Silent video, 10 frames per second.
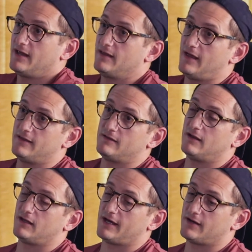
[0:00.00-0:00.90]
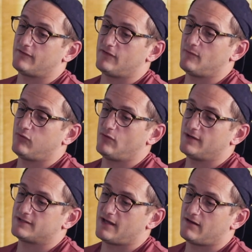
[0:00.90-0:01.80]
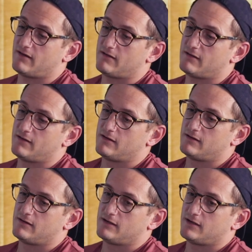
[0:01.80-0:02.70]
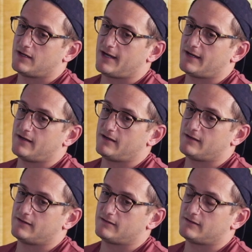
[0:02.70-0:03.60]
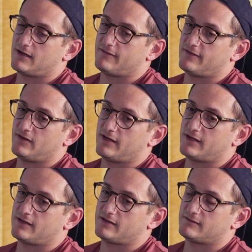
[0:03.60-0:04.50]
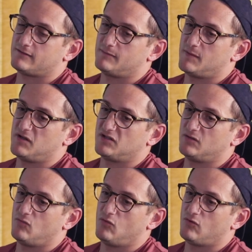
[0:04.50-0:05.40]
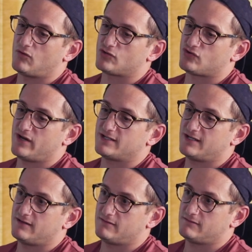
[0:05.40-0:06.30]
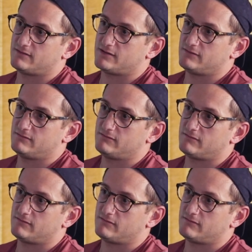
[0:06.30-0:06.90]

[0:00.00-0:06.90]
And a lot of employees that are kind of, I feel like maybe a little more transient too.